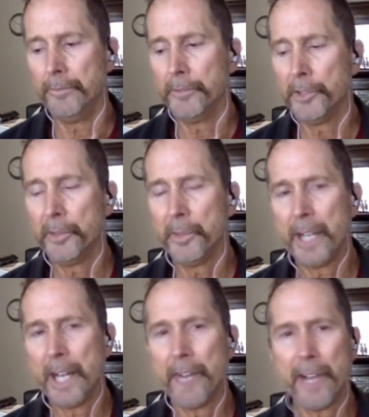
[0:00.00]
do we
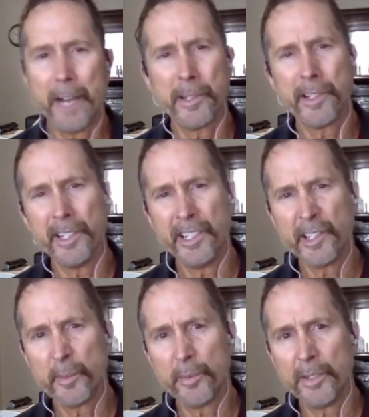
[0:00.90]
have habits and
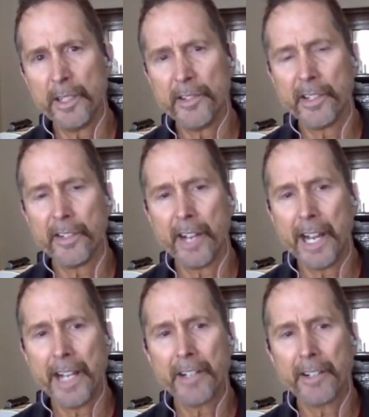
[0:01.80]
disciplines that are
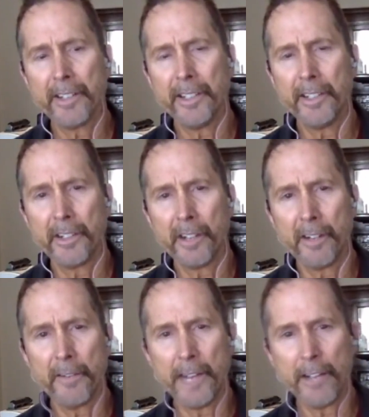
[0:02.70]
anchored into our
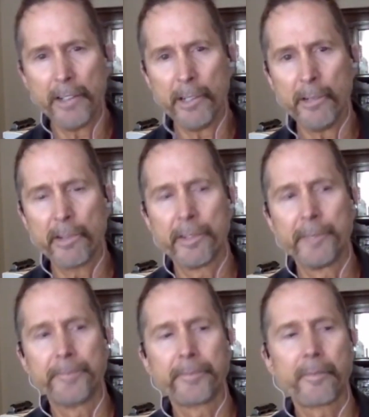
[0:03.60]
values?
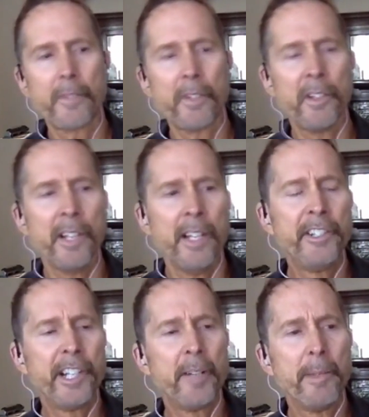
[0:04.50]

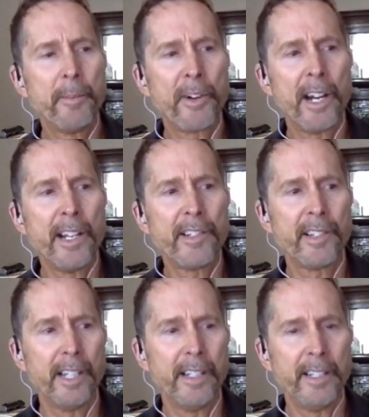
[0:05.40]
Jeremy Price
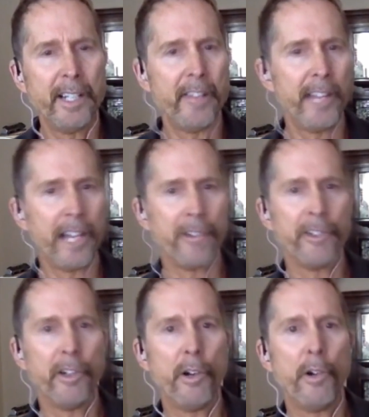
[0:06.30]
led 10,000
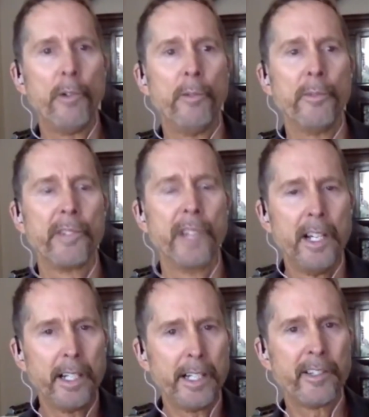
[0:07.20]
homes
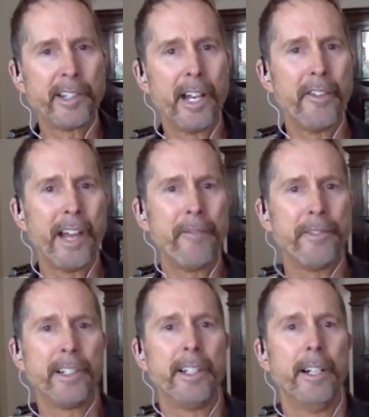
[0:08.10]
in South
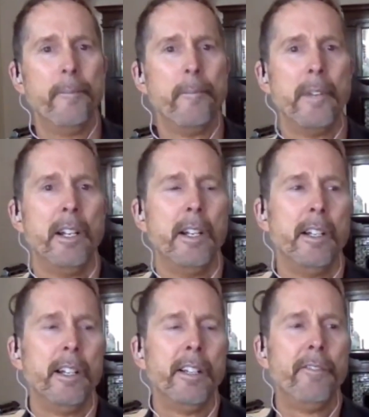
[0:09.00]
Africa
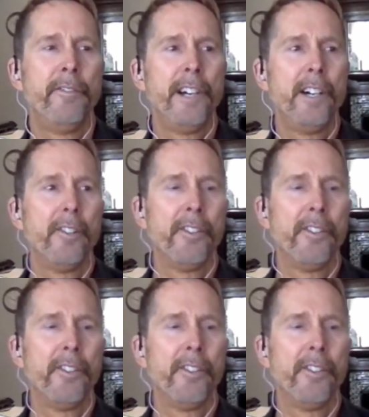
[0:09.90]
and felt